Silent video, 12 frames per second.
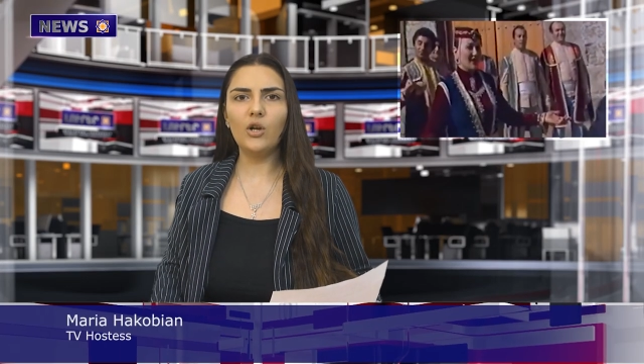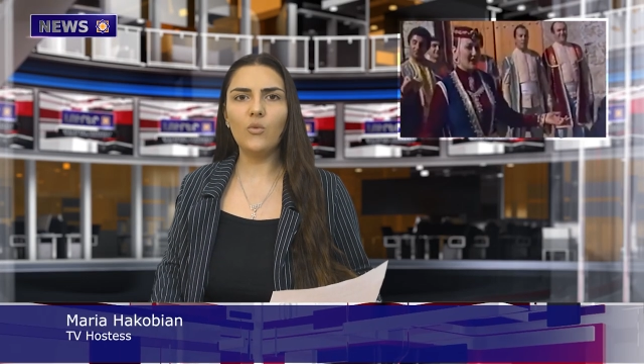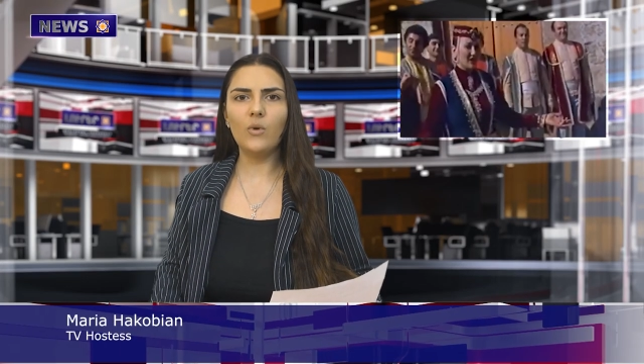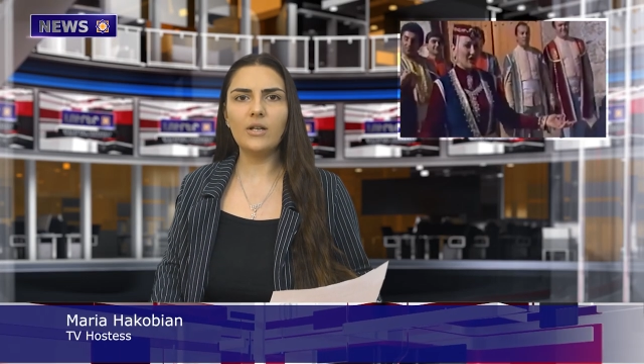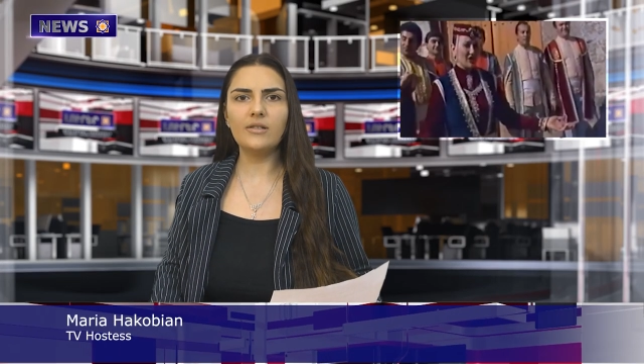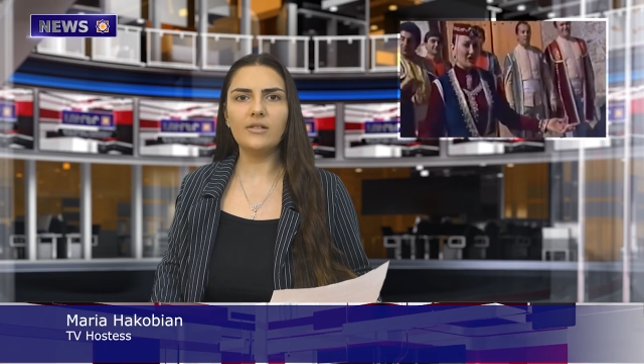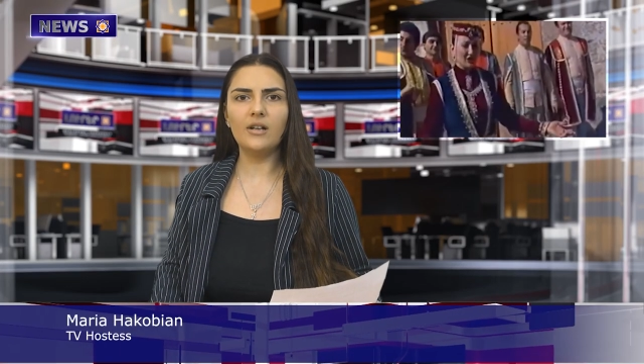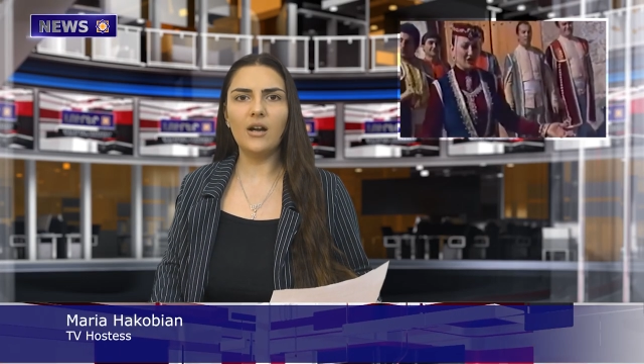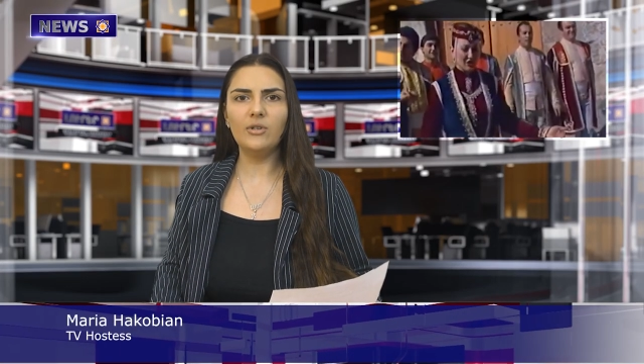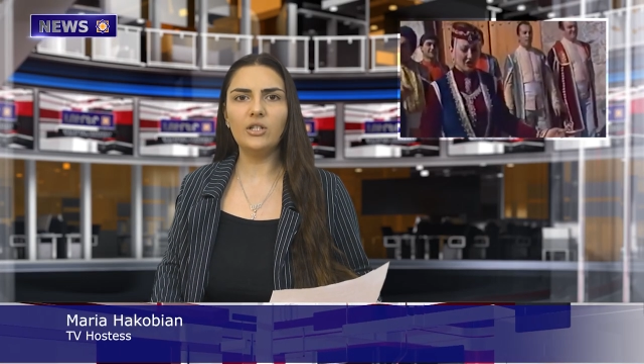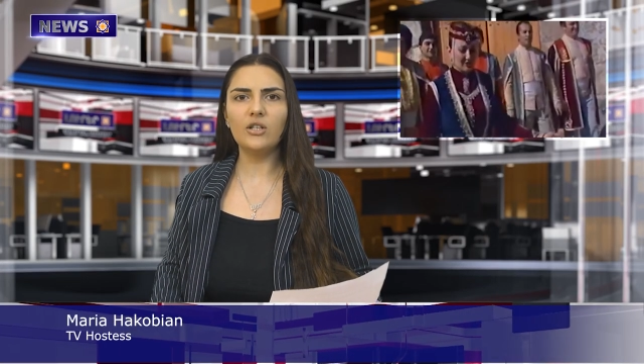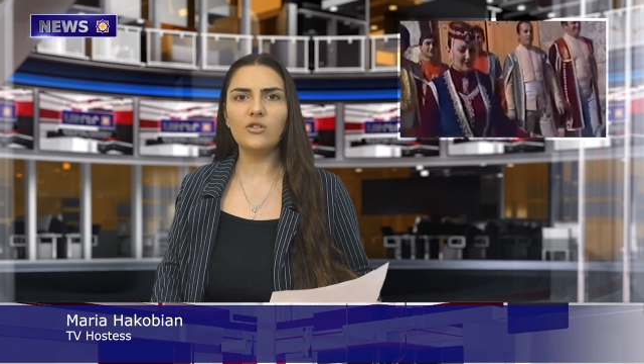on Western
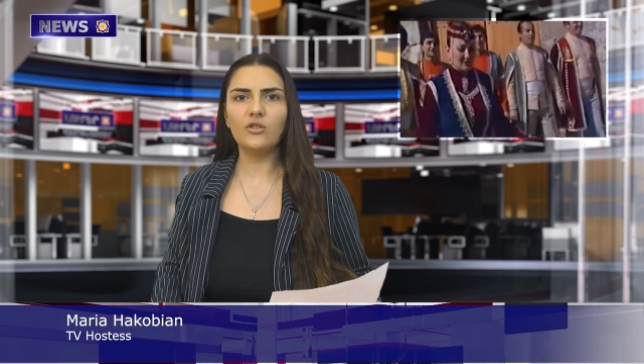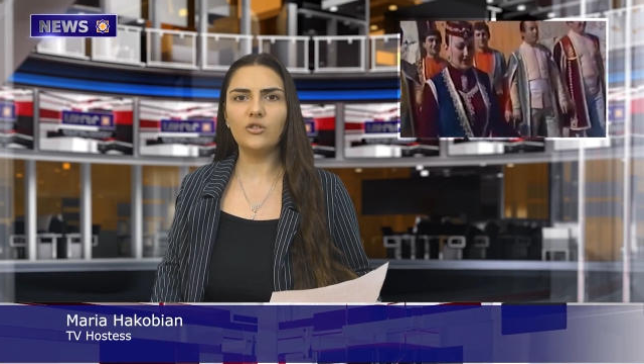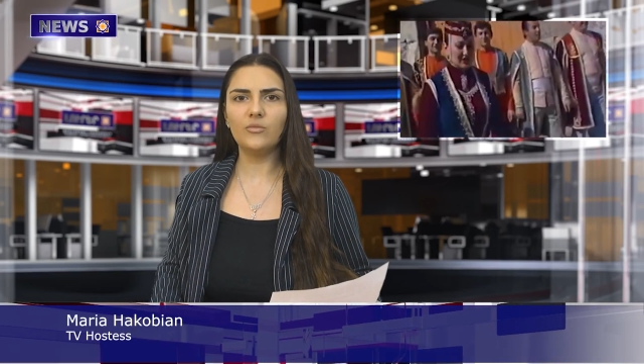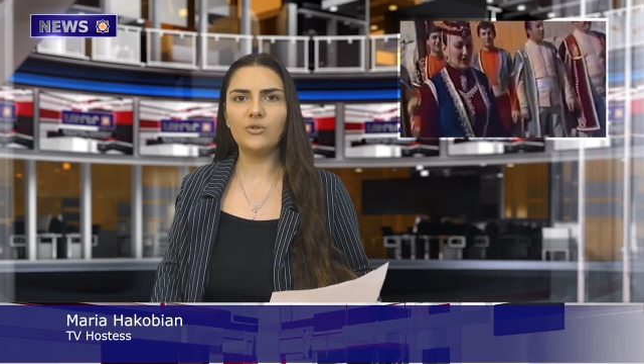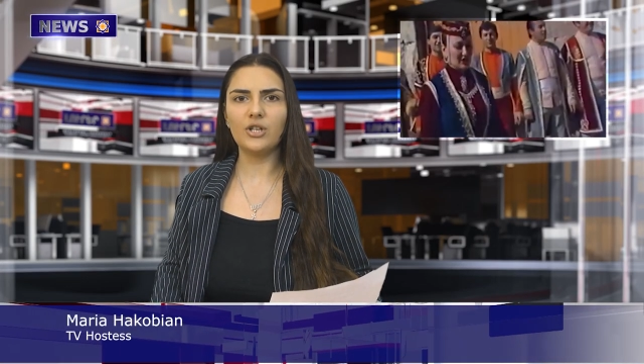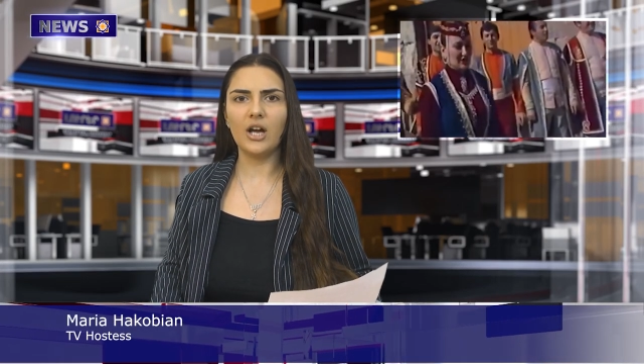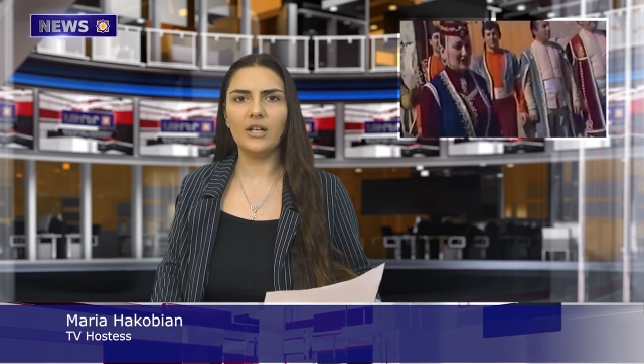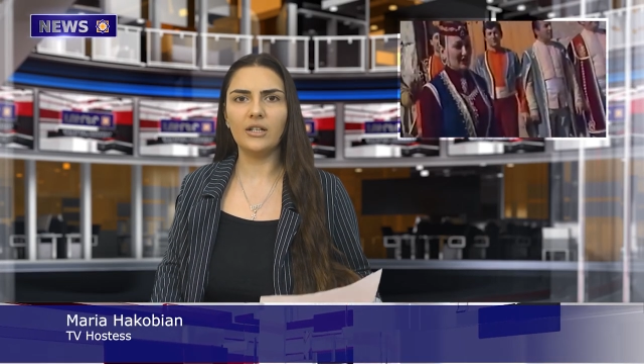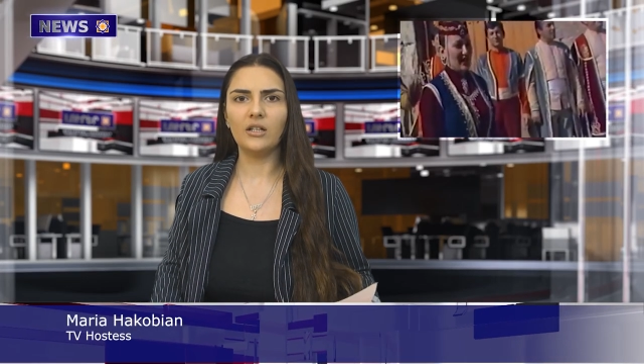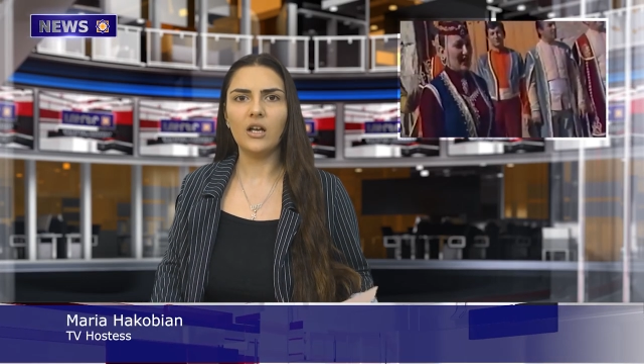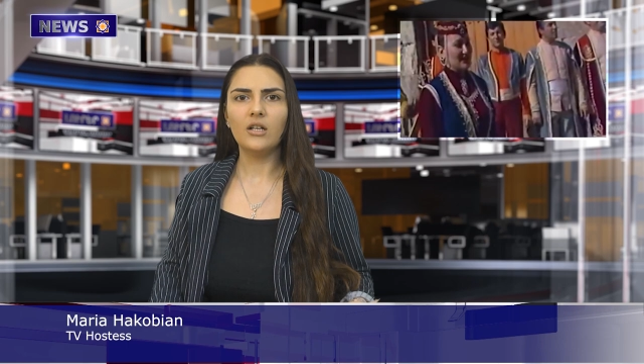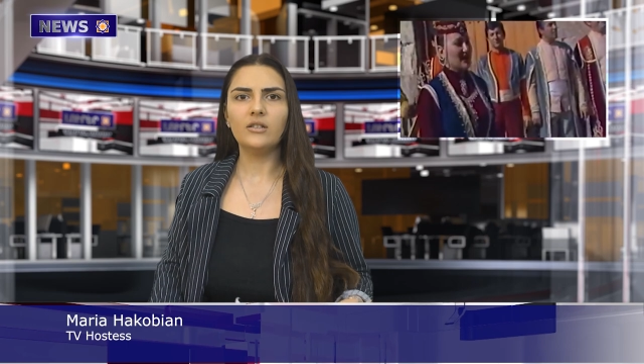Armenia's YouTube channel.